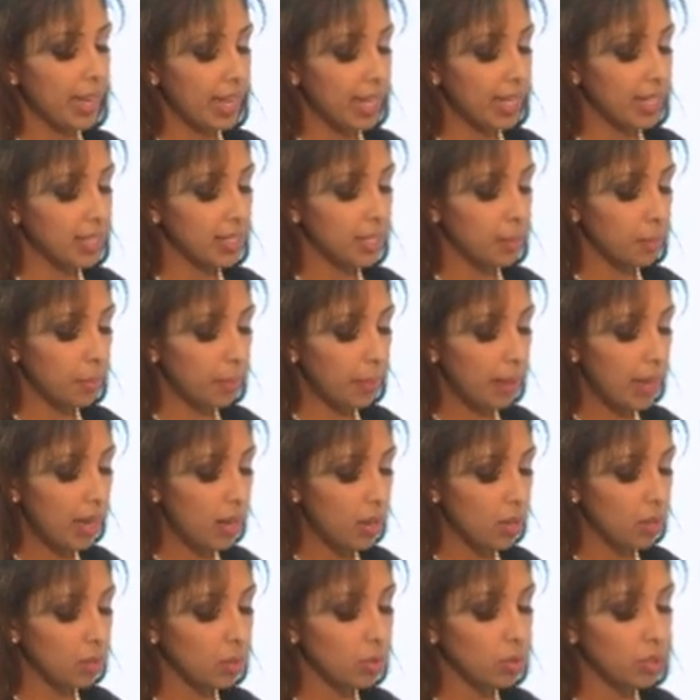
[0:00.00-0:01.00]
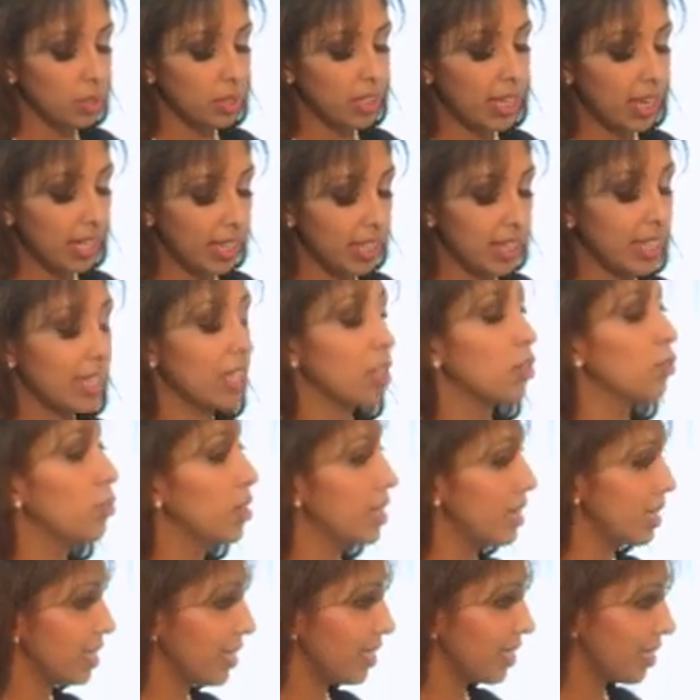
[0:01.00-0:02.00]
It's about getting the
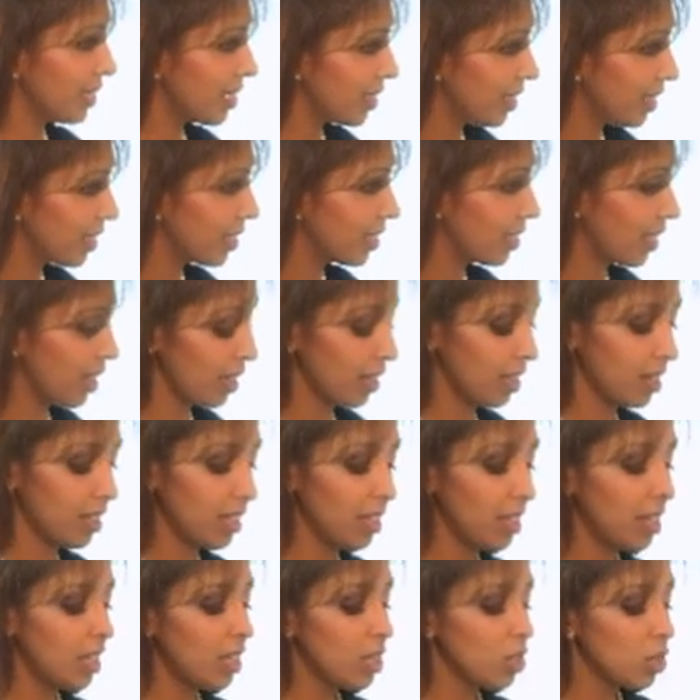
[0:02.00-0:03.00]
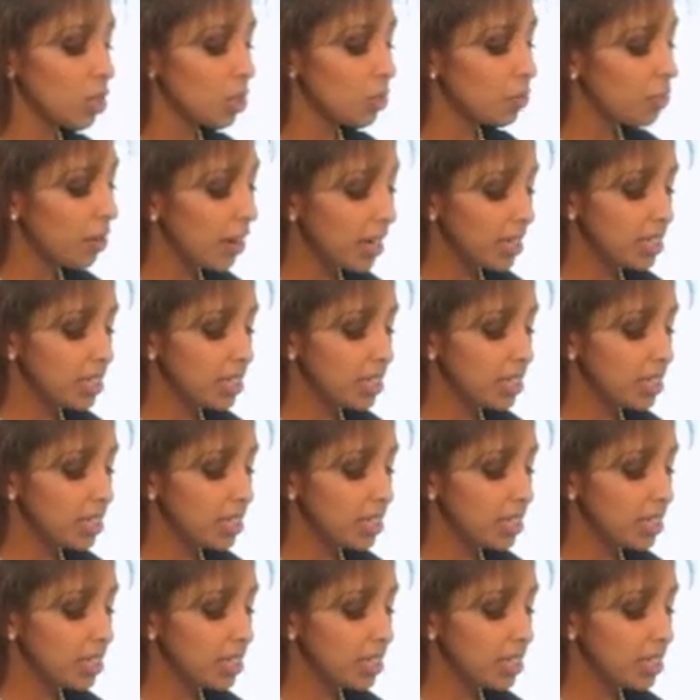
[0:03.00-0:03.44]
ingredients into the skin. Mm-hmm. So it's very